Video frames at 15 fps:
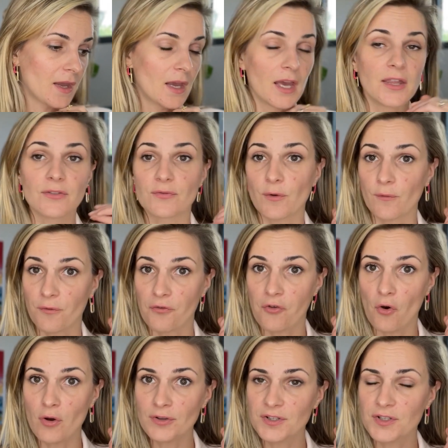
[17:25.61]
And from
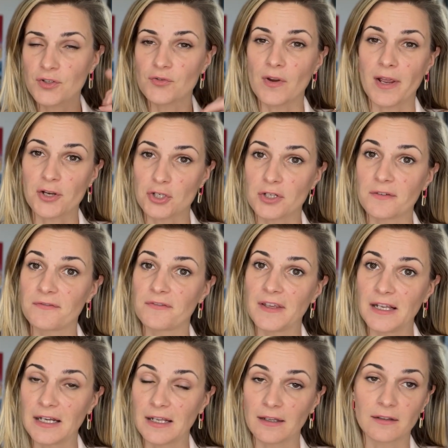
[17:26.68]
thoughts to actually
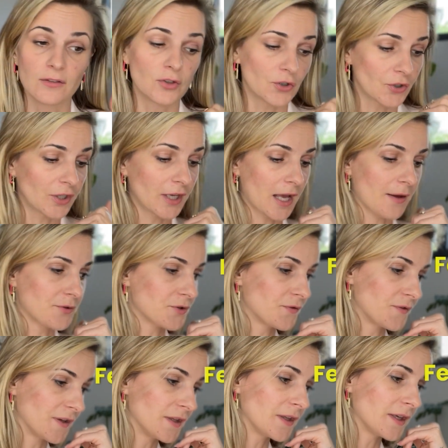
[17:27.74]
feeling, learning how to
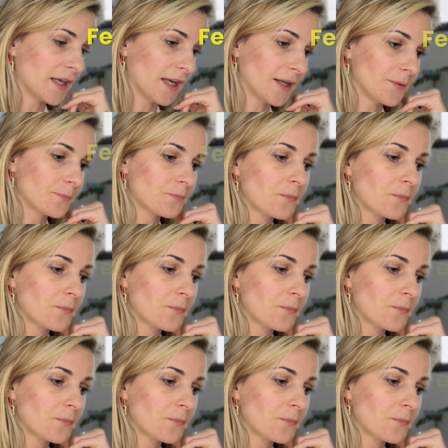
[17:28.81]
feel again.